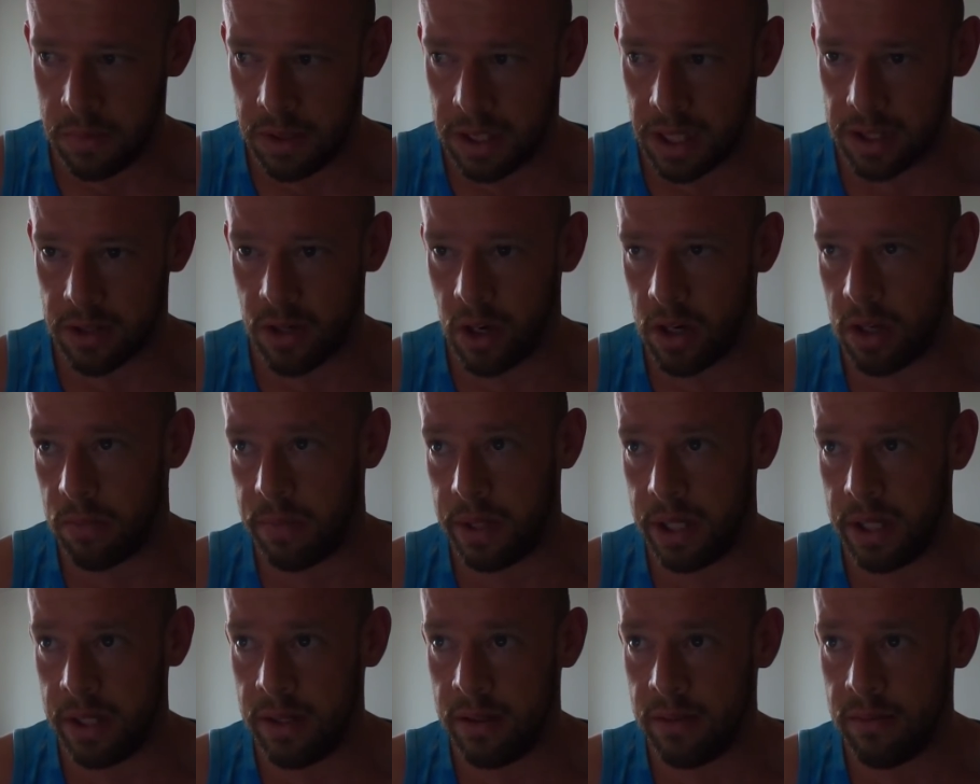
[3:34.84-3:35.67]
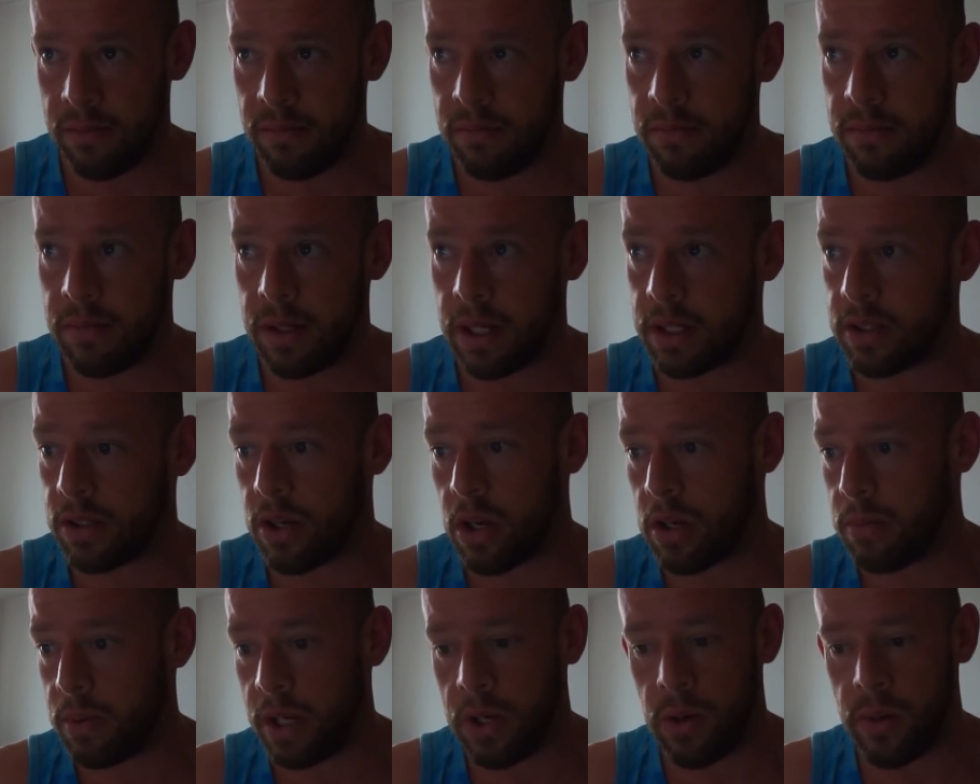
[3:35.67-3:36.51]
That's got to be, that's
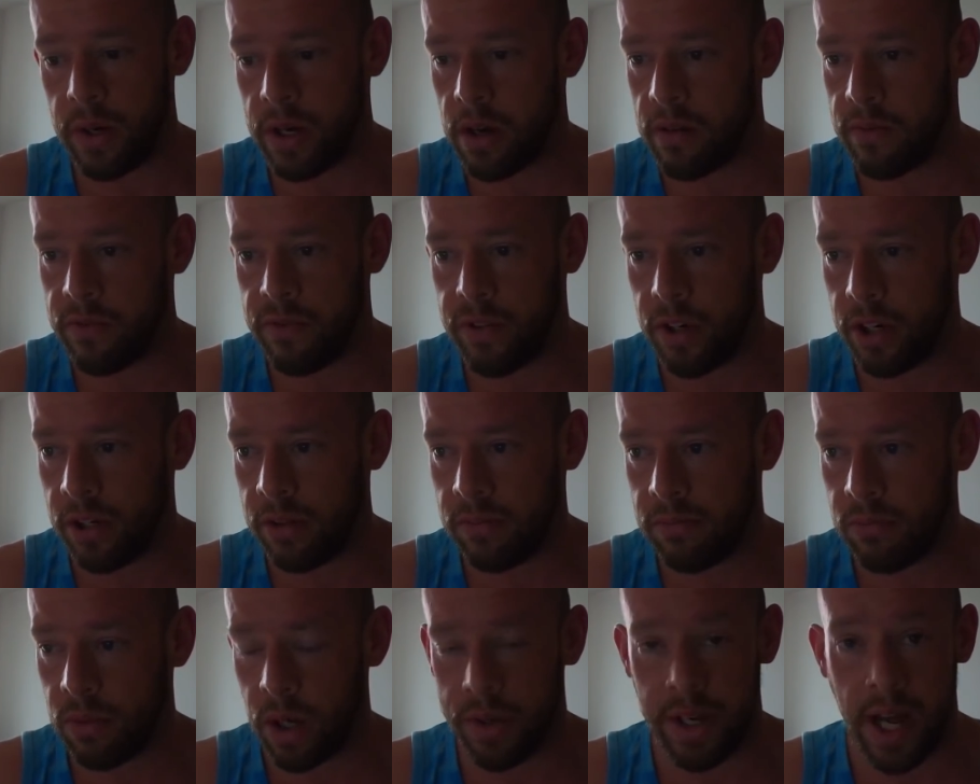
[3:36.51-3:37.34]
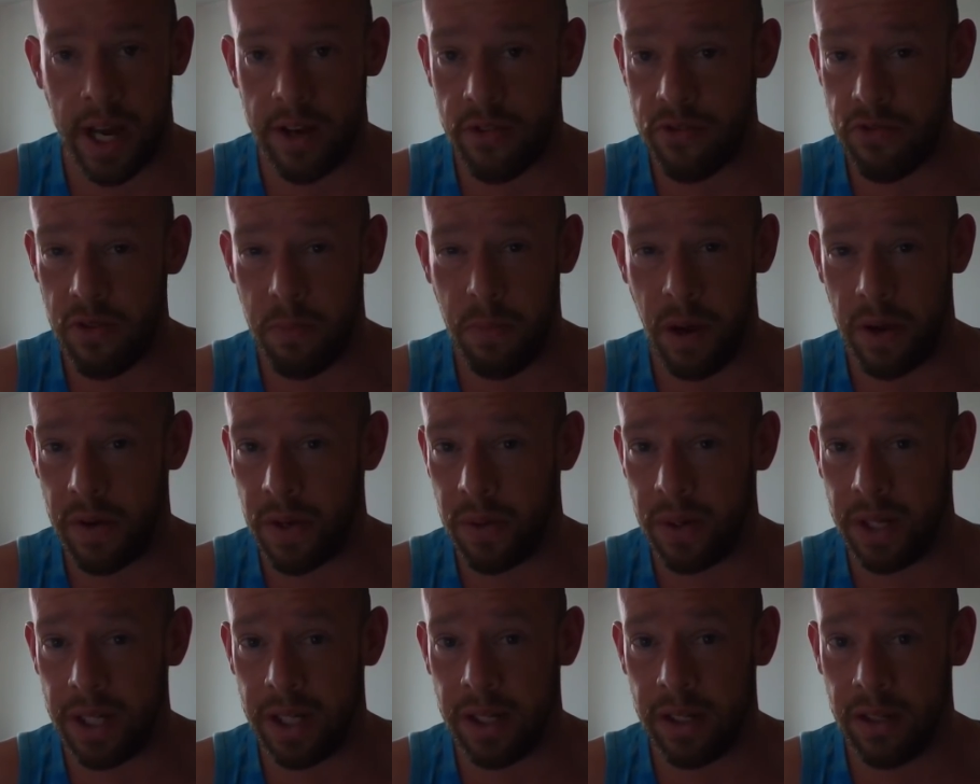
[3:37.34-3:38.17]
got to be going on for what 900 pound
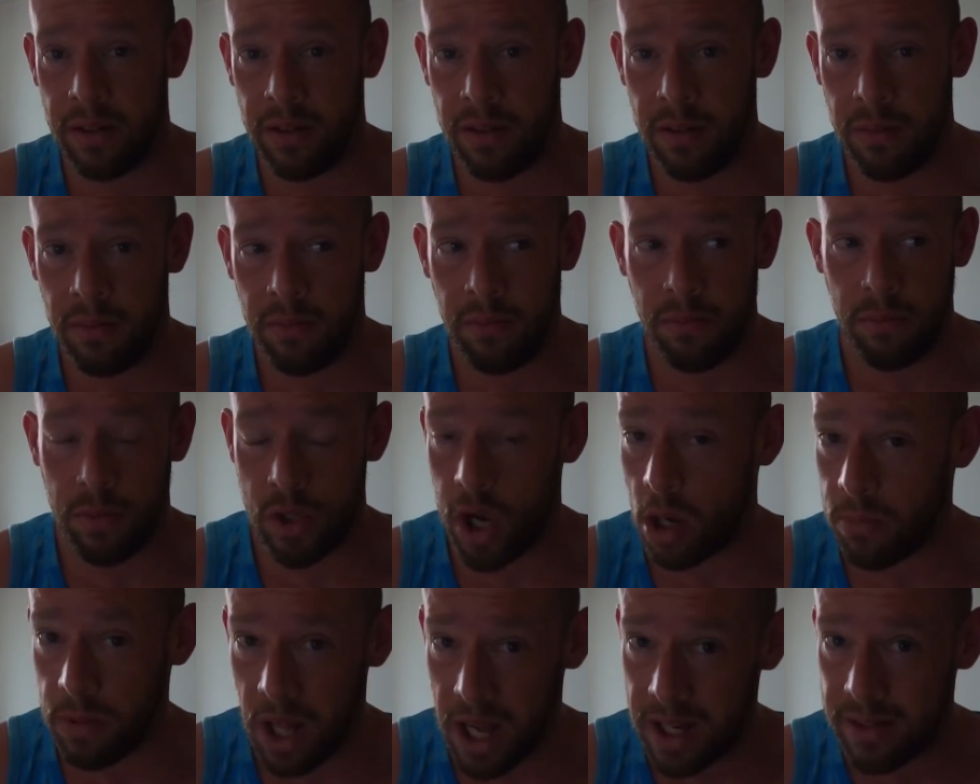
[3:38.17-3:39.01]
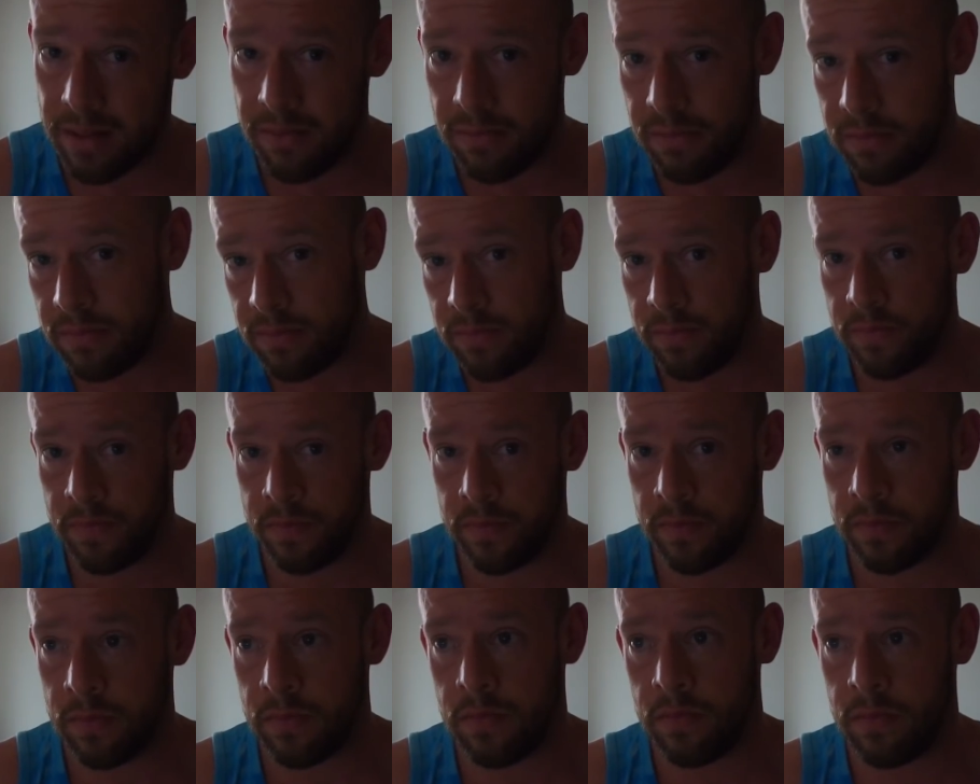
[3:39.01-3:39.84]
a week, top line.
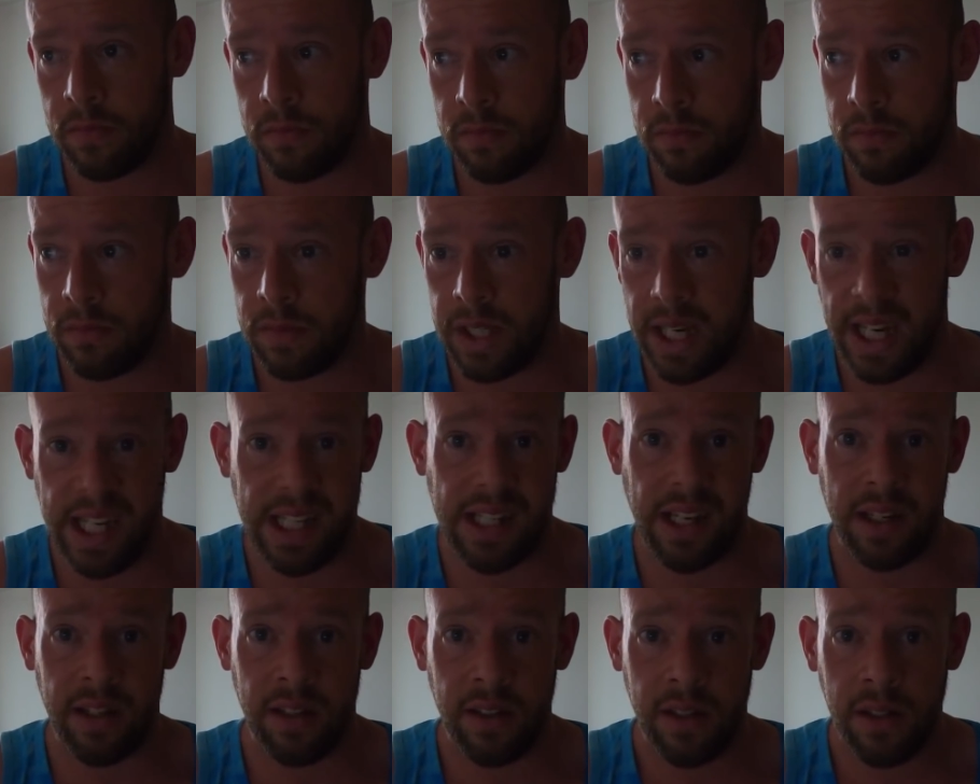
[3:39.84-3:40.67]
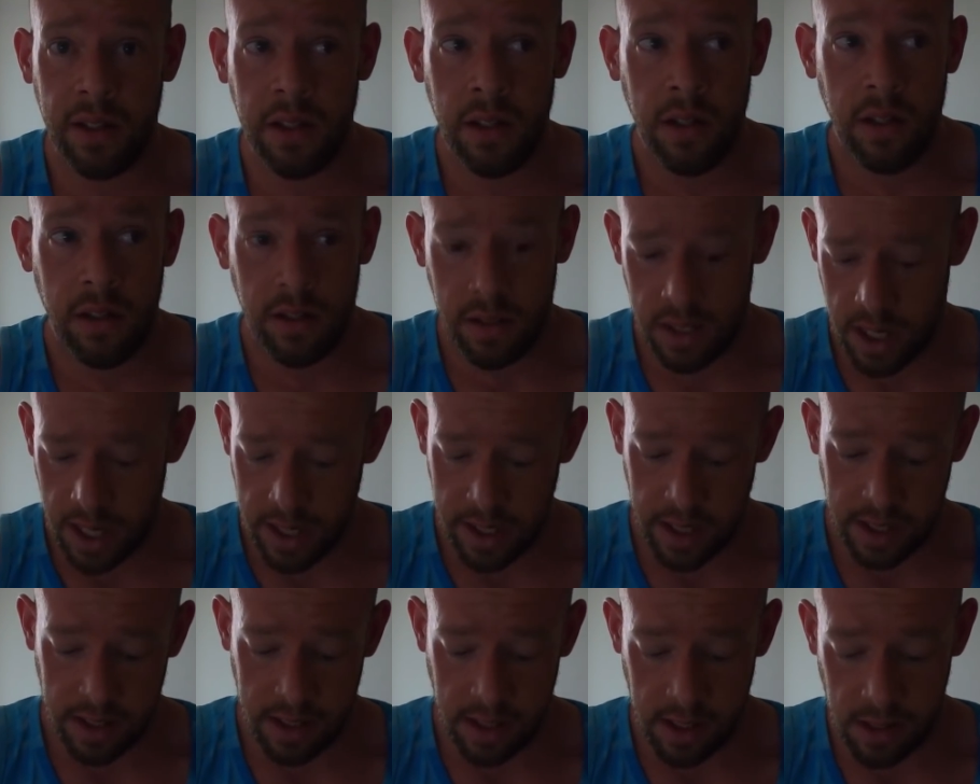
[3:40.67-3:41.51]
Easy.
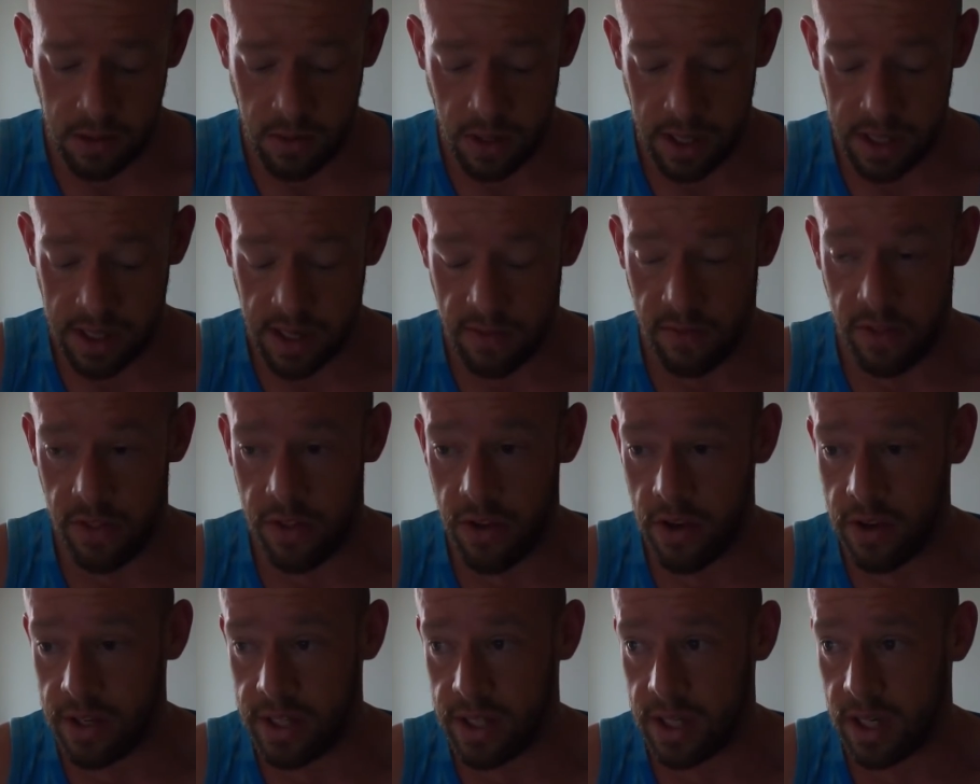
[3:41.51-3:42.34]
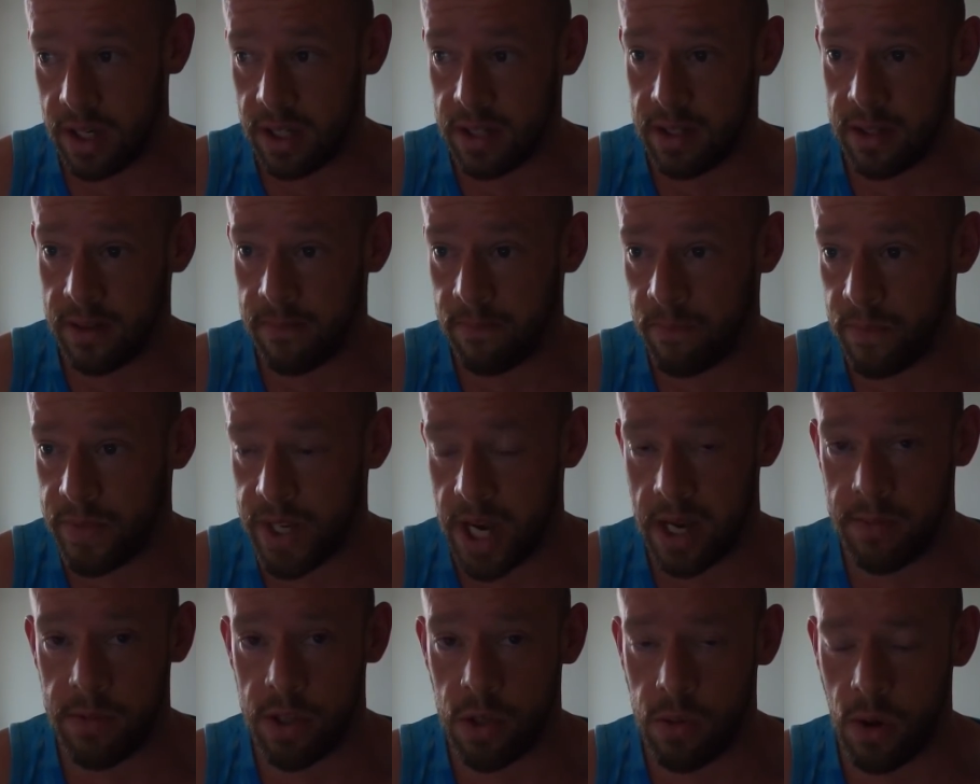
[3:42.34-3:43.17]
9, 18, 27, 36
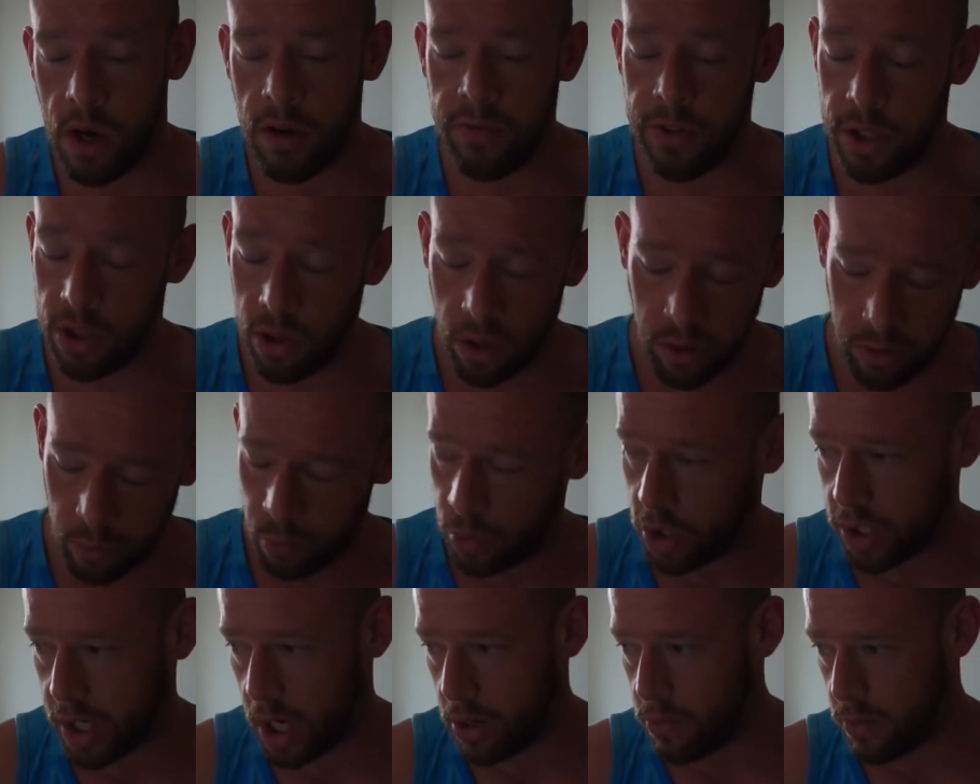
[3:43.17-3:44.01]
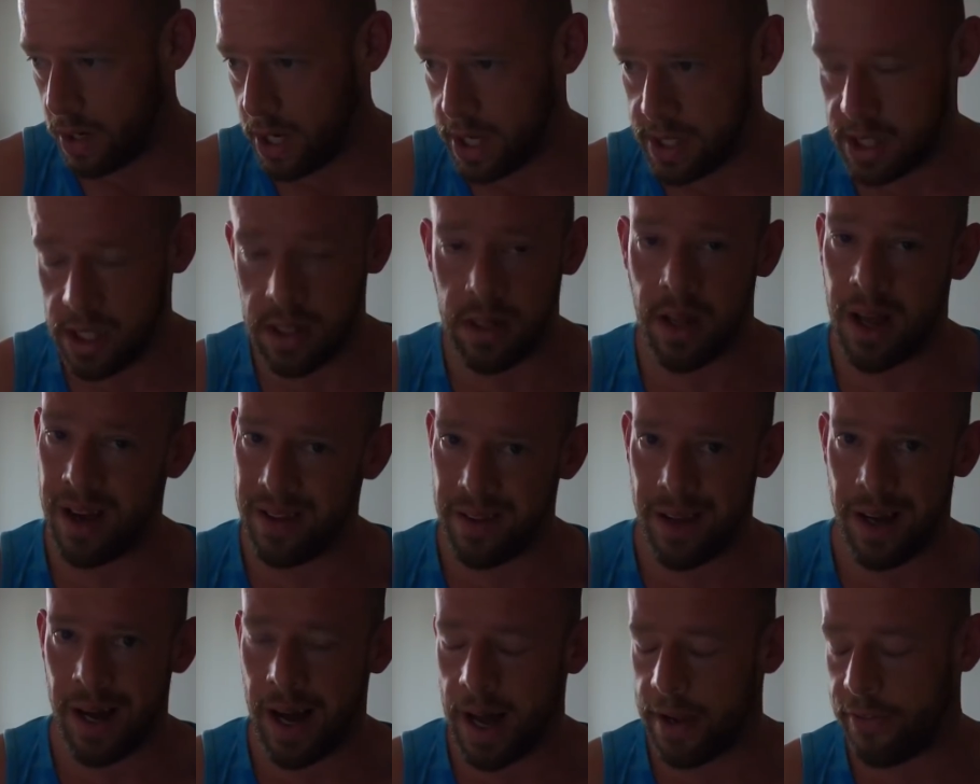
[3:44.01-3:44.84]
times 12. You don't work out wages like
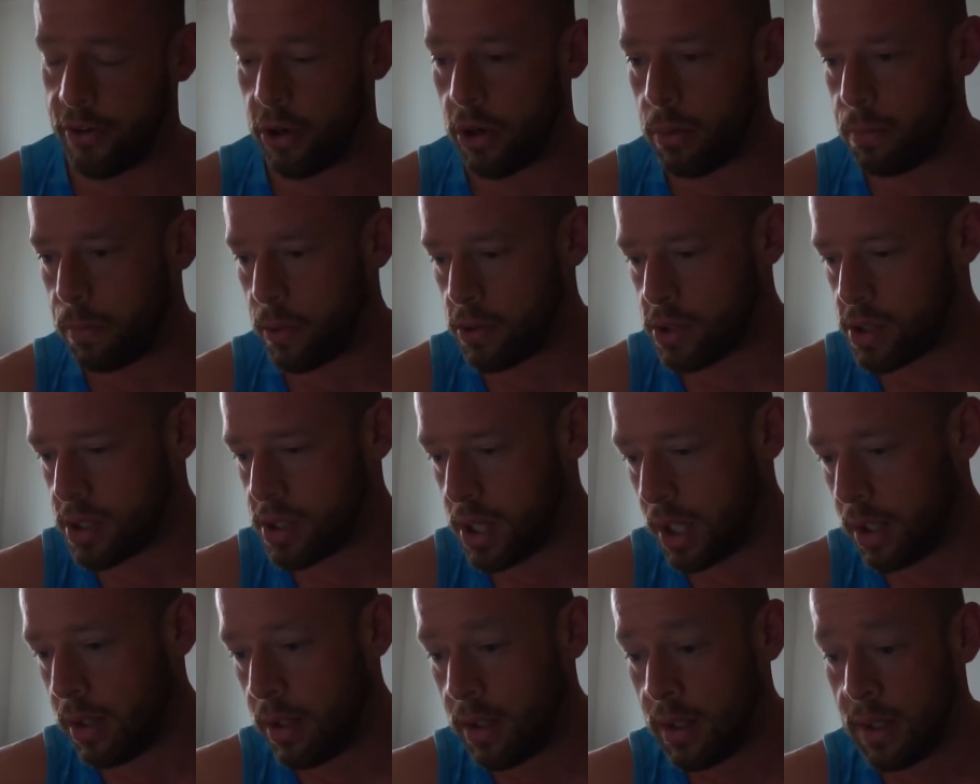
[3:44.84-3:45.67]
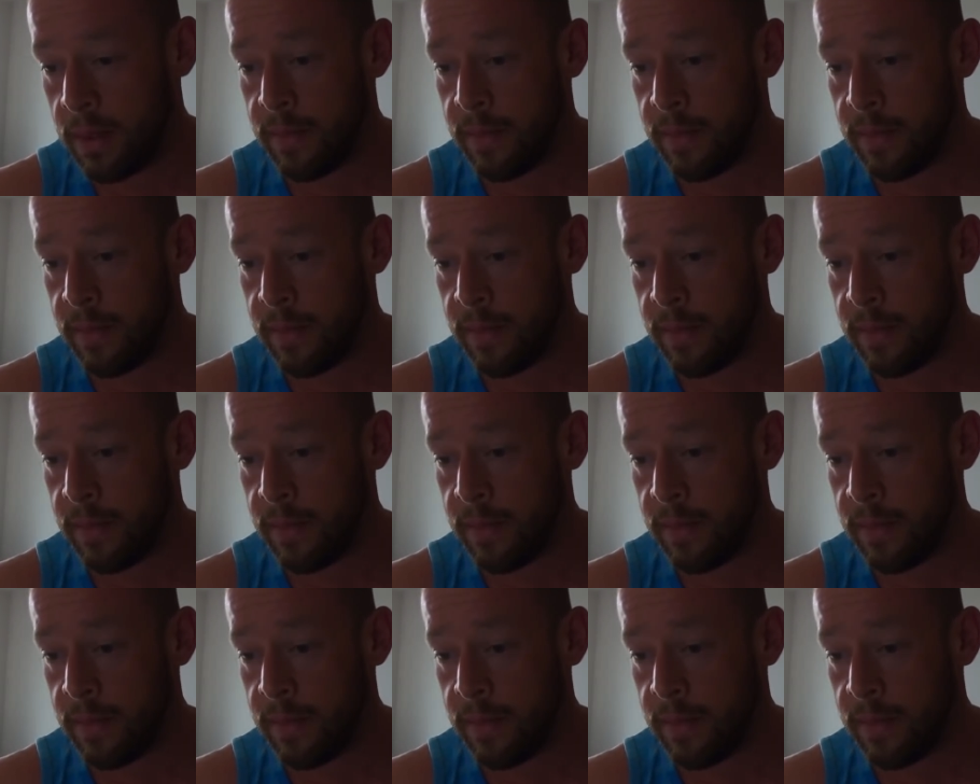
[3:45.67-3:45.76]
that, I know, but still,